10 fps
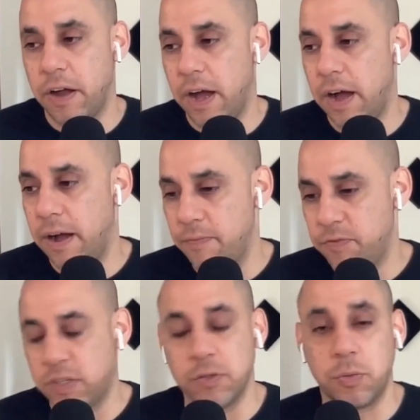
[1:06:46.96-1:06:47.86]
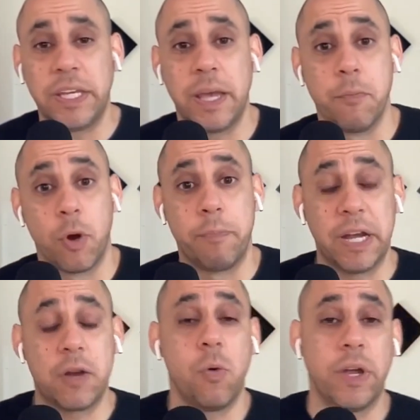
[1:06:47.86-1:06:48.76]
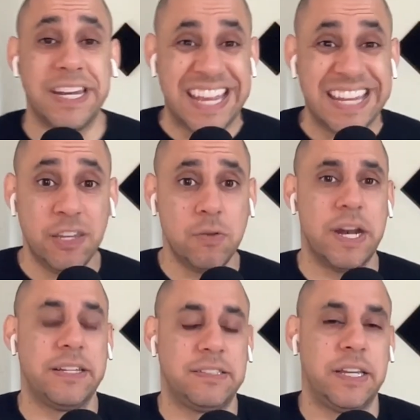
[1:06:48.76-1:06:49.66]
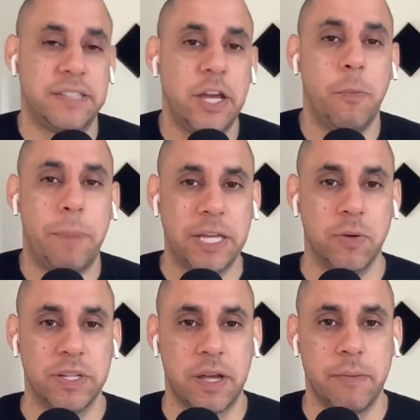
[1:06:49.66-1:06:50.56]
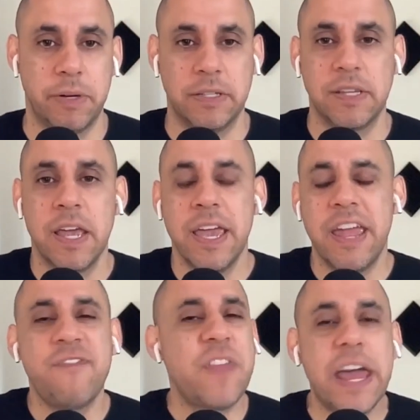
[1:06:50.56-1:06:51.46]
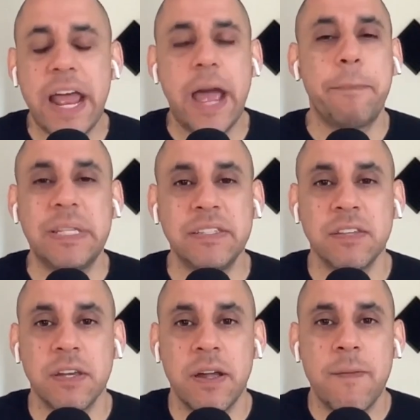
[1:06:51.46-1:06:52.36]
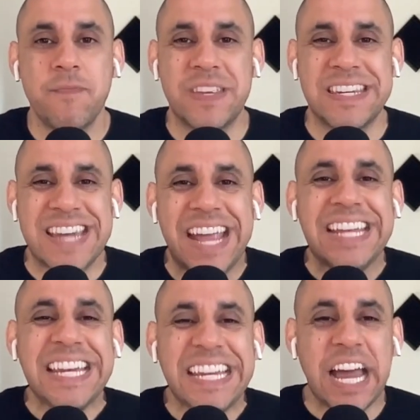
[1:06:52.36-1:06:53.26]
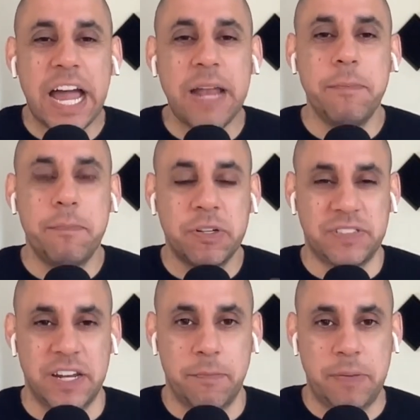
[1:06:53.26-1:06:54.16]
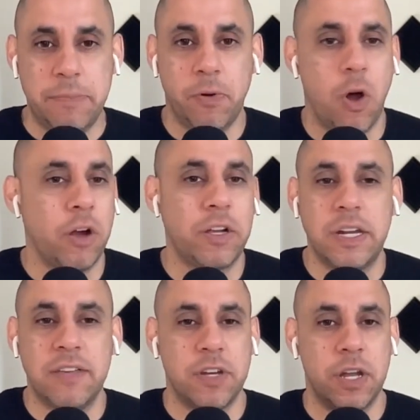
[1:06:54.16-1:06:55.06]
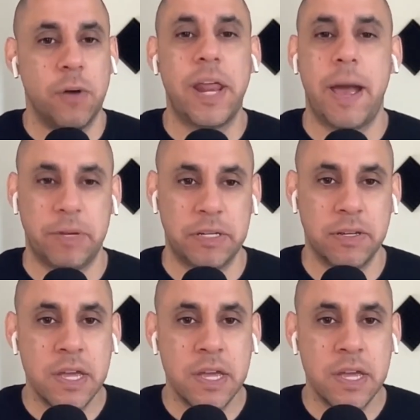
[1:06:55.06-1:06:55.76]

so we can get more Bitcoin in the United States held by U.S. companies. If that happens, 99% of people aren't going to even know it happened.